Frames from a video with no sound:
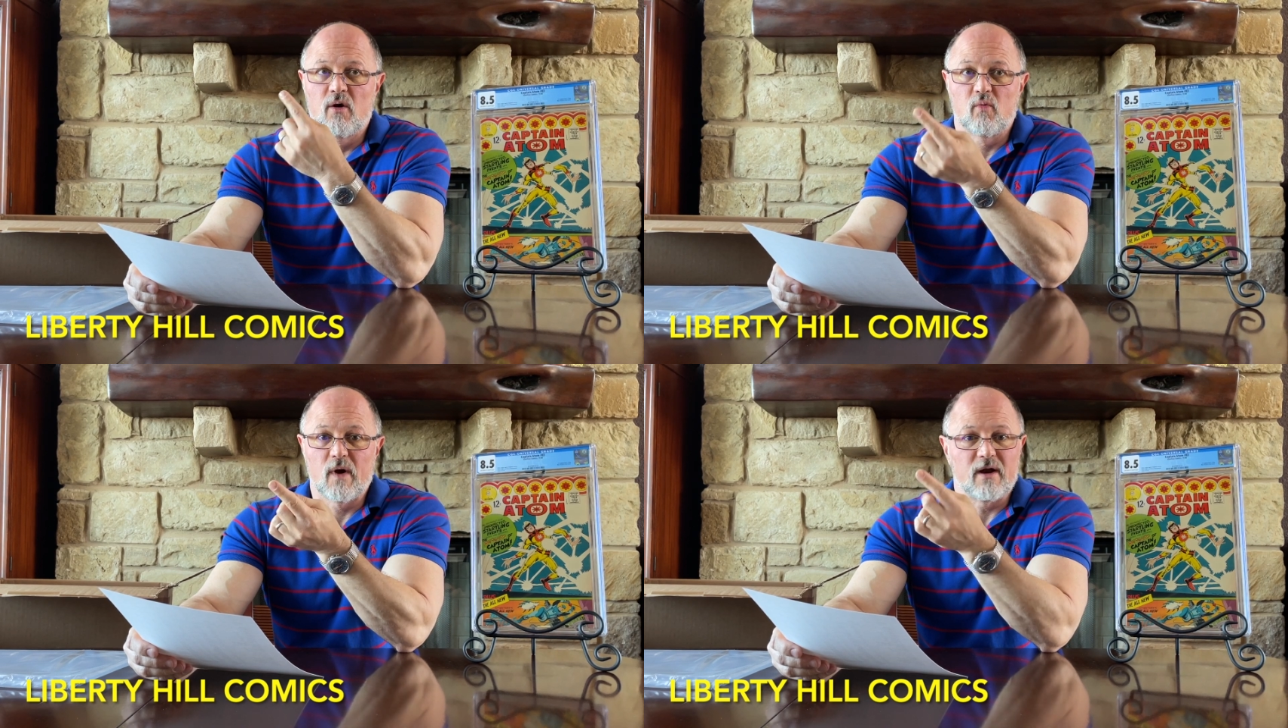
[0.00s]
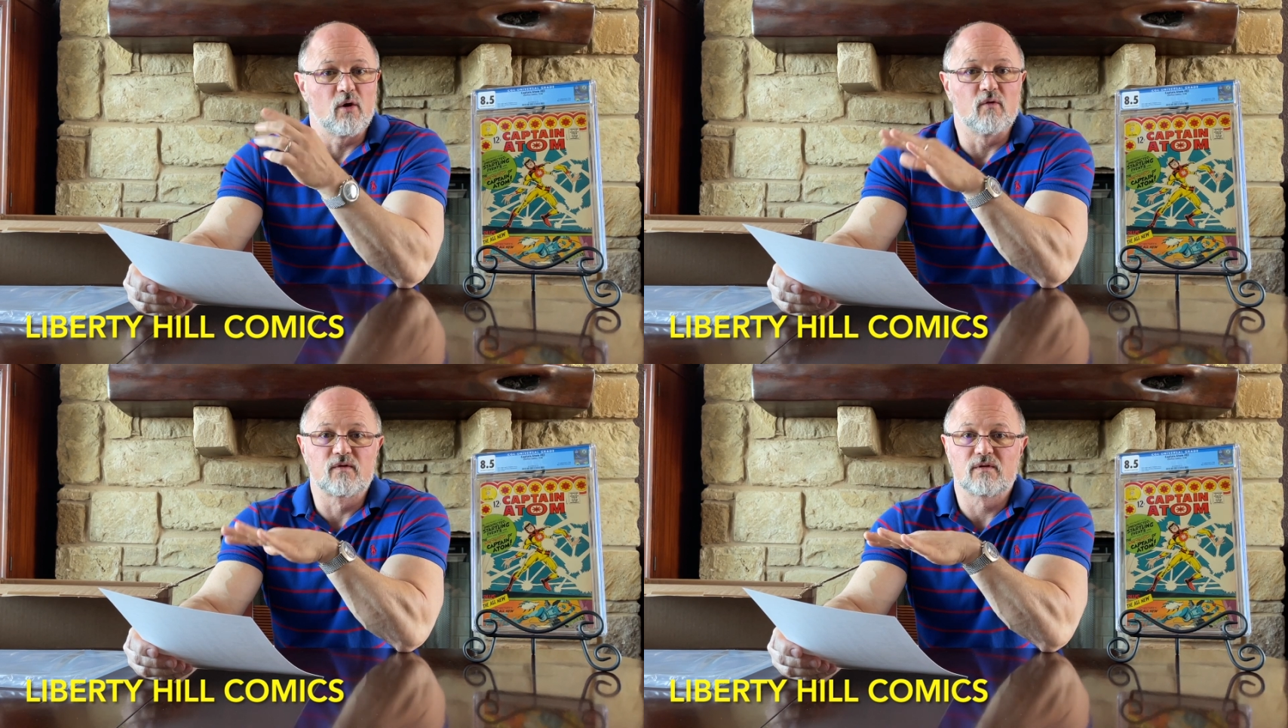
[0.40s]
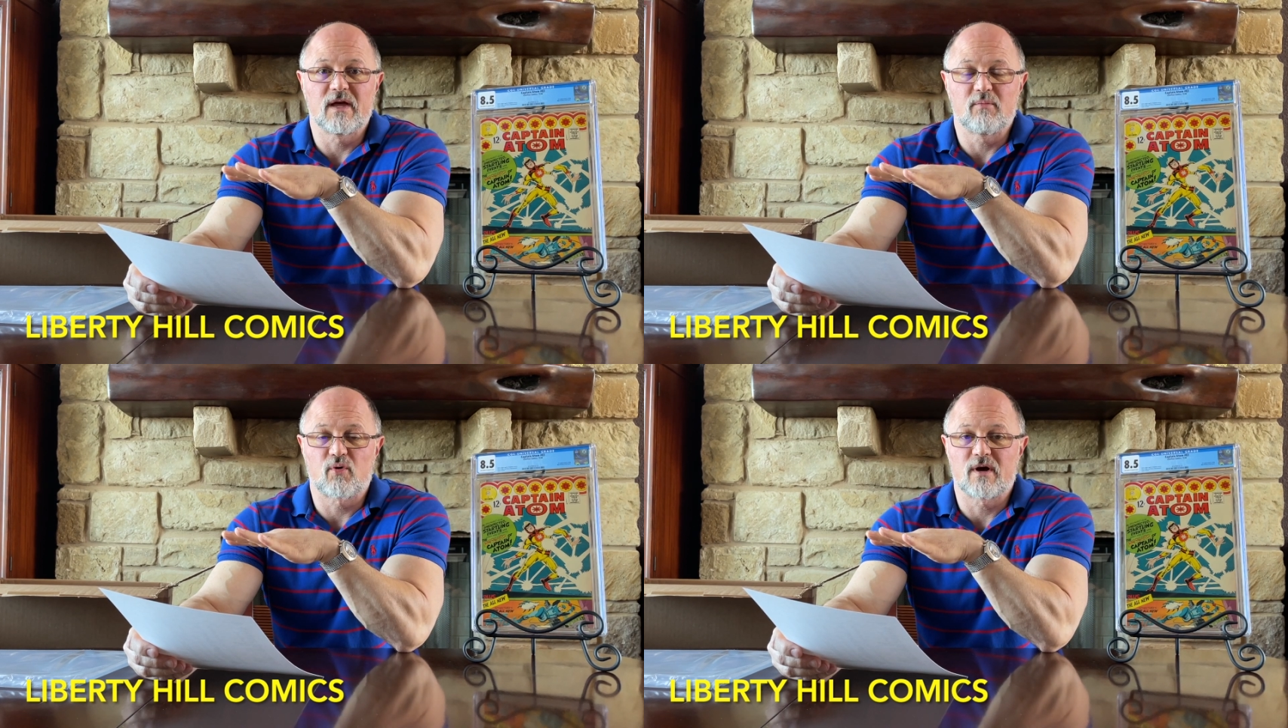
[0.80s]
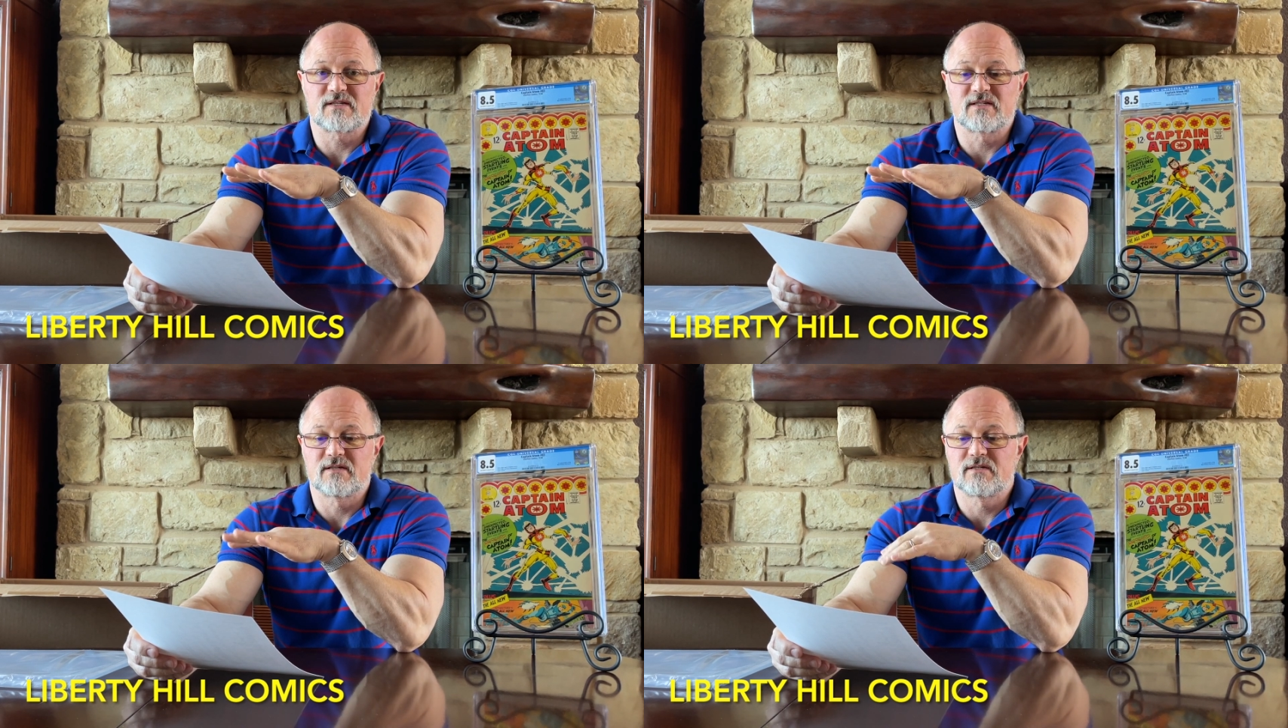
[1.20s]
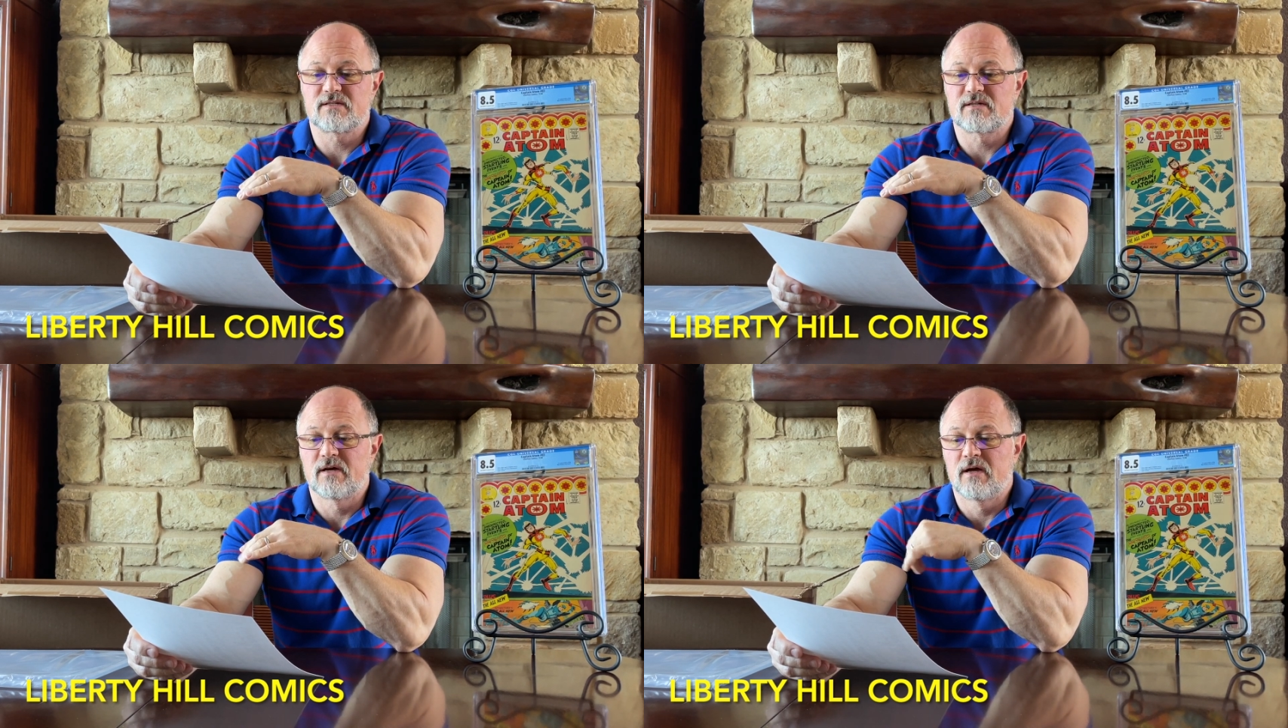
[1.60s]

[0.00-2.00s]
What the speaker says: wet overlay presses.